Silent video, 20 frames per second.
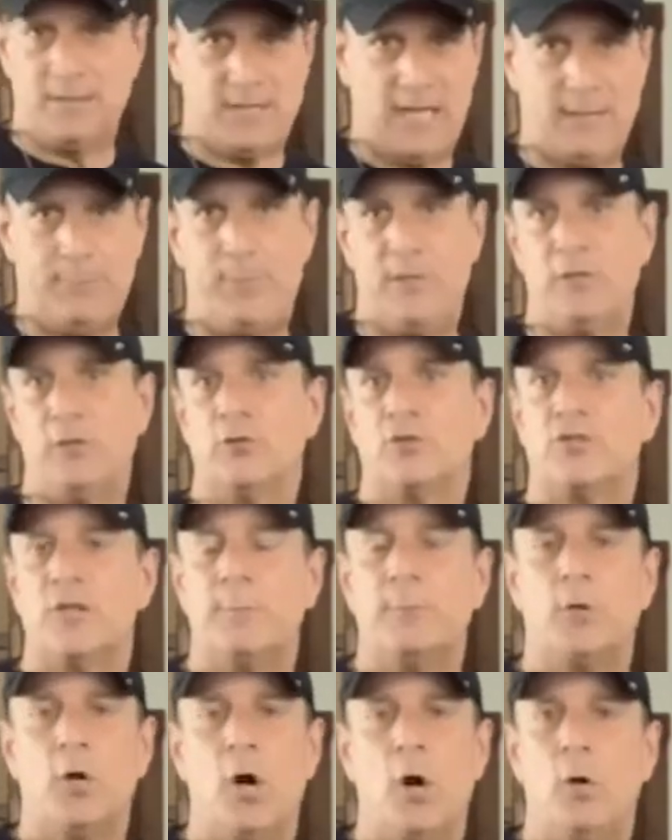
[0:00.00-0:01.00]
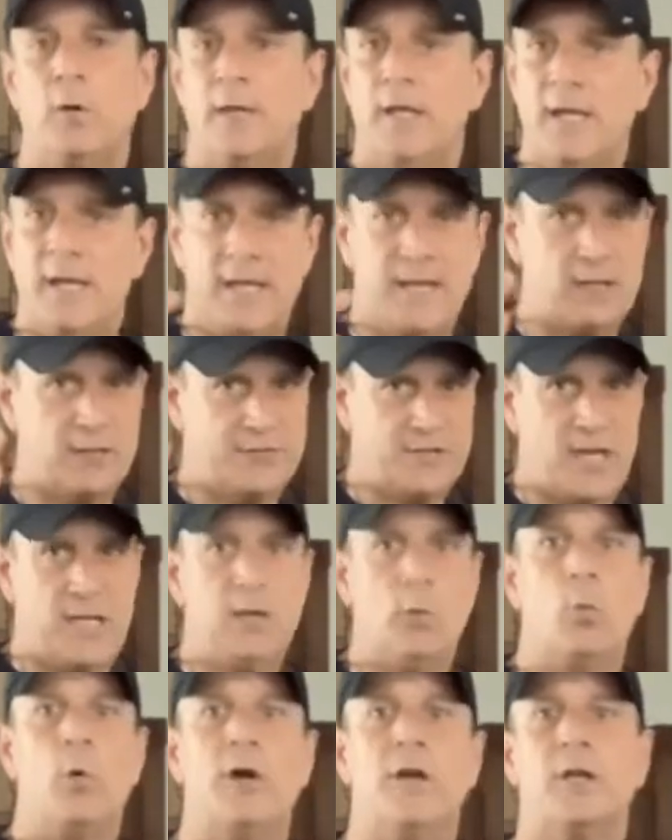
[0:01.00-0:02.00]
type in your zip code, it'll tell
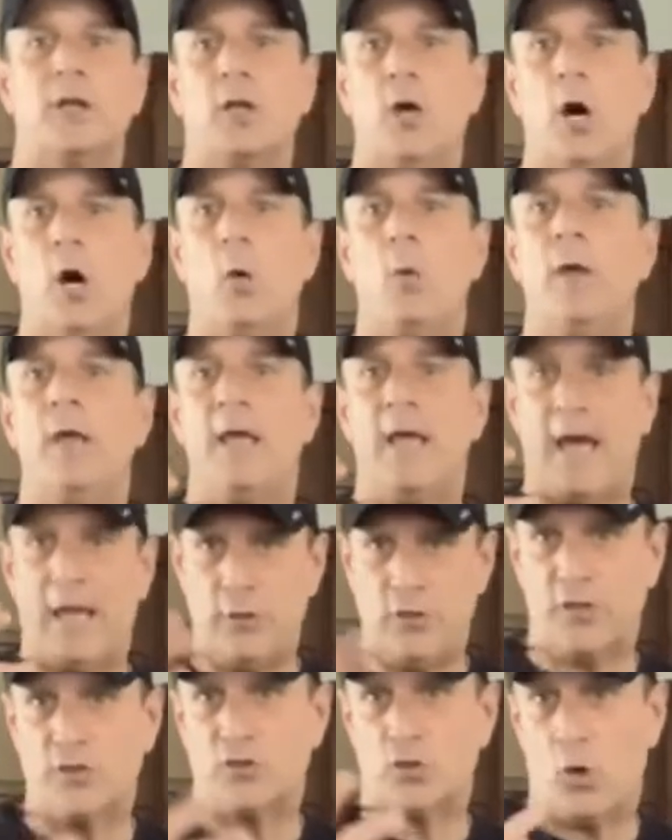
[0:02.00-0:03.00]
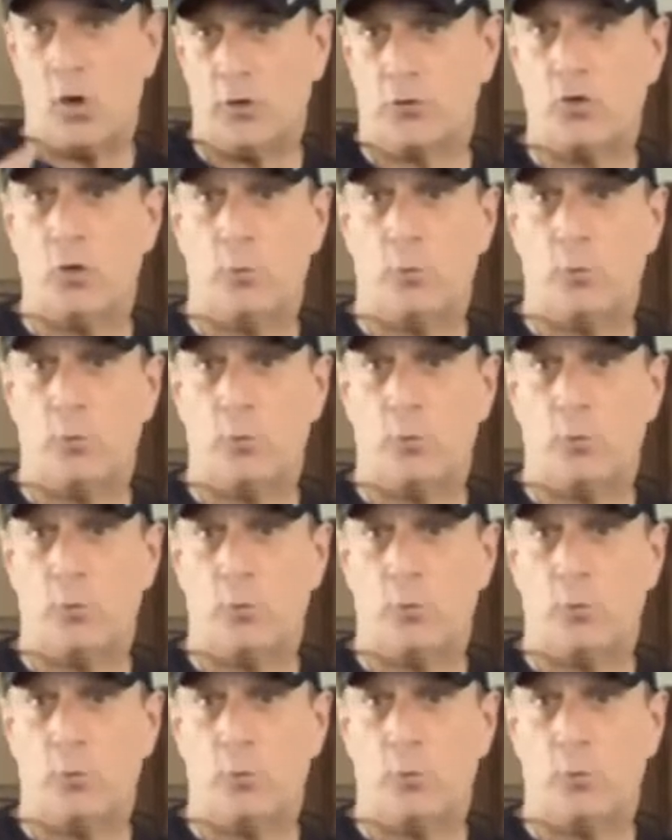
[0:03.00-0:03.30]
you where to go, and you can talk to a